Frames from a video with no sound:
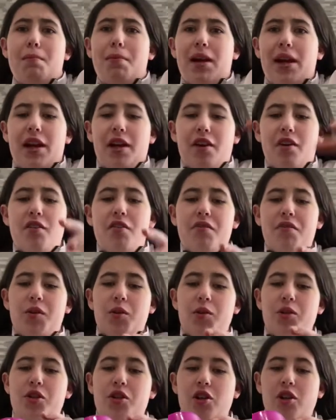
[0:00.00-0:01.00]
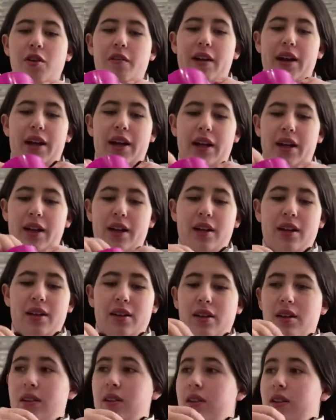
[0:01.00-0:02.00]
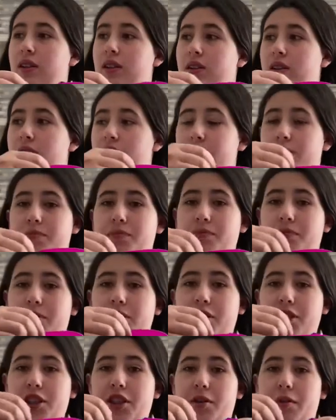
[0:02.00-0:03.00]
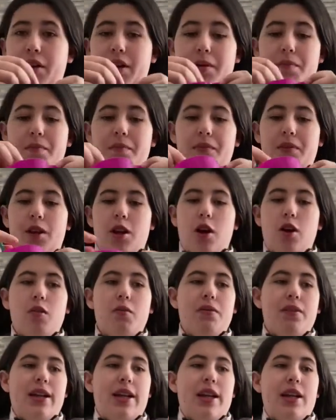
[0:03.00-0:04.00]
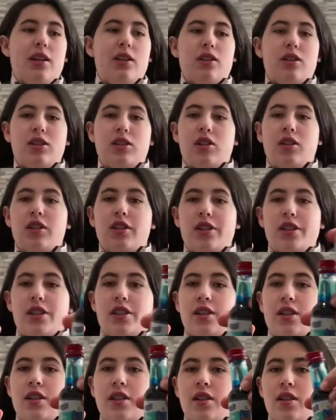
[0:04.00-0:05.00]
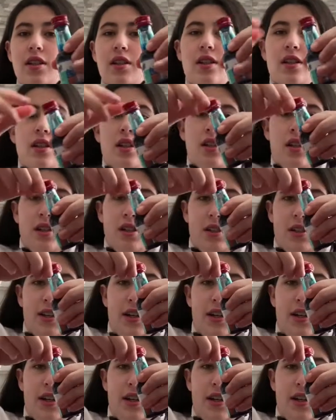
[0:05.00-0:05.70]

blue food coloring to it. Hopefully it looks good. So